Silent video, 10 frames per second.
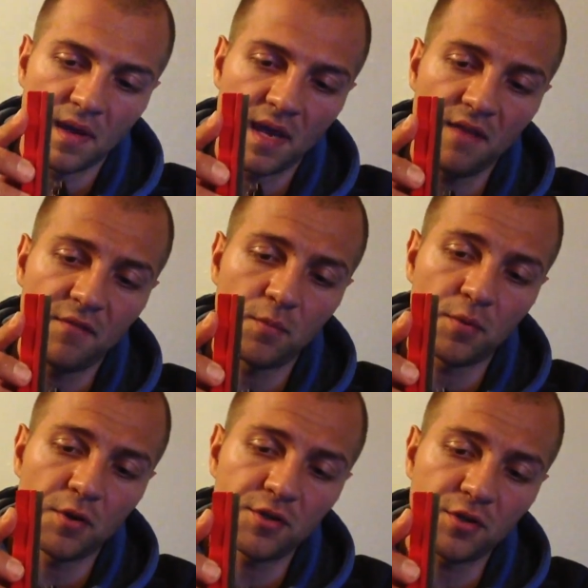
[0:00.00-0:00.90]
And if you
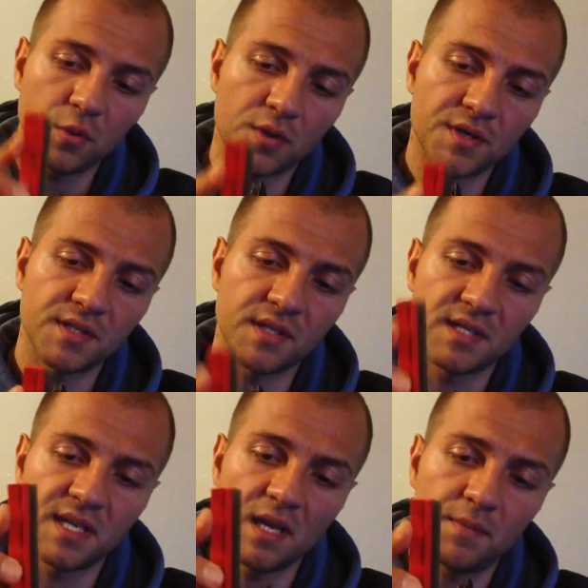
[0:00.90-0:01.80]
push towards the
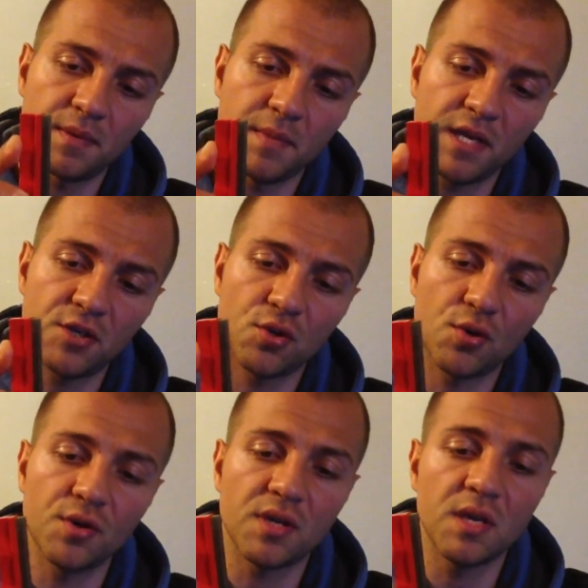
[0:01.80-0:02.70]
tip, make
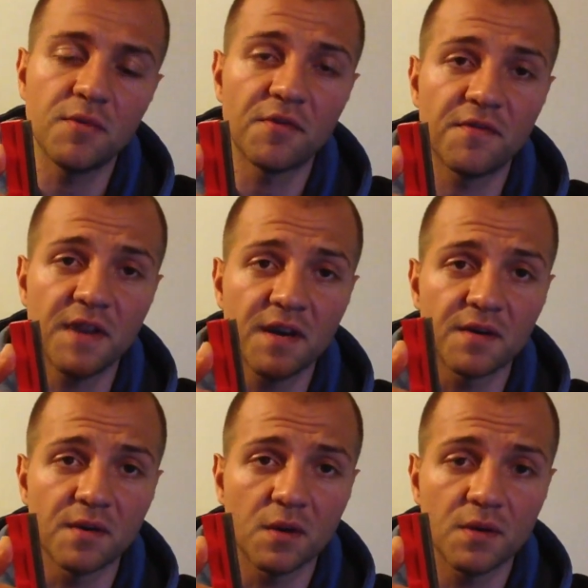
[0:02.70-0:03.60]
sure you keep your
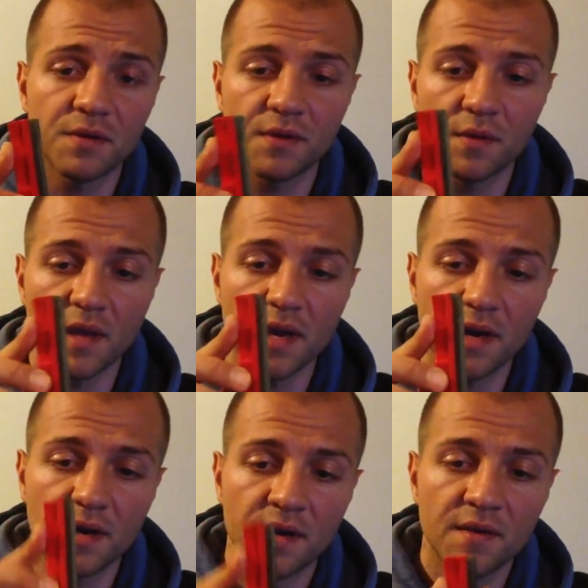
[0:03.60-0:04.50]
finger also
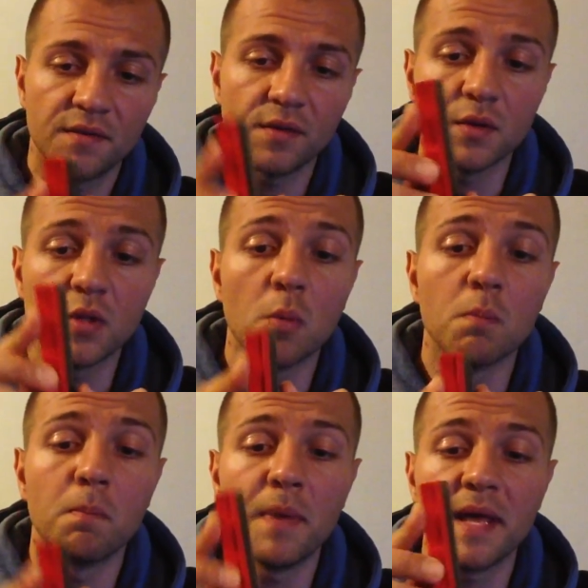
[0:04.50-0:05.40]
there so you
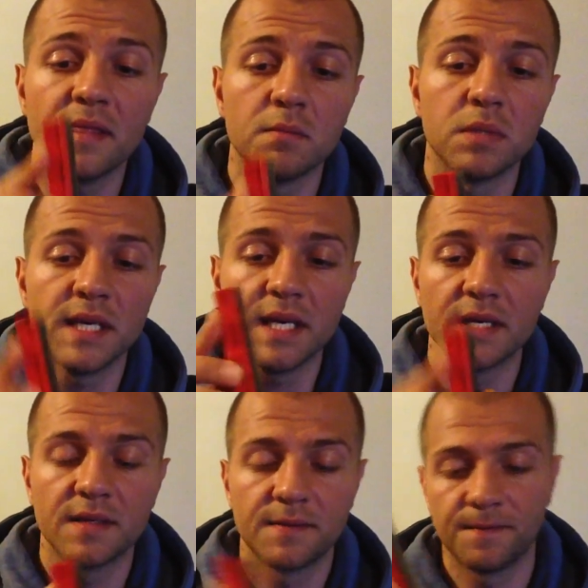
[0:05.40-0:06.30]
don't bend the blade
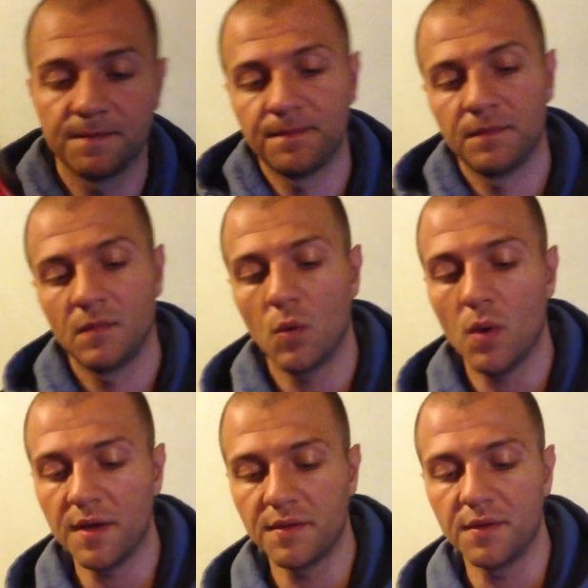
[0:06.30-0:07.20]

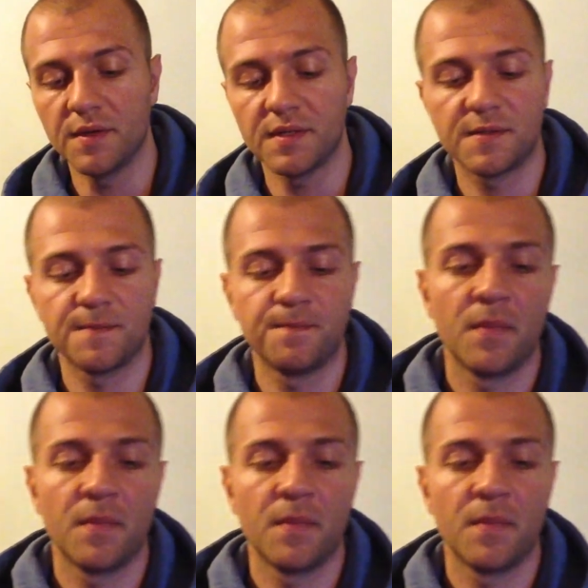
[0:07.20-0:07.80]
while you do this.